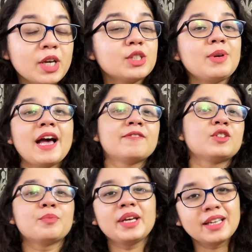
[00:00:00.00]
we have to
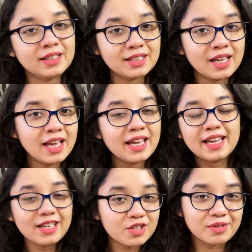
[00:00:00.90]
make it
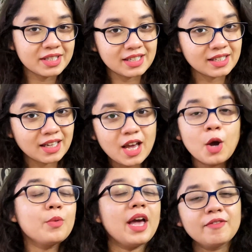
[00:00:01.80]
interesting.
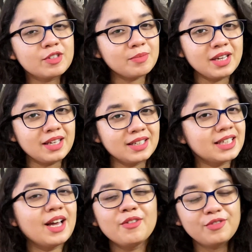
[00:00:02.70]
We have to make it
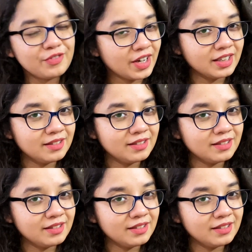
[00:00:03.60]
fun.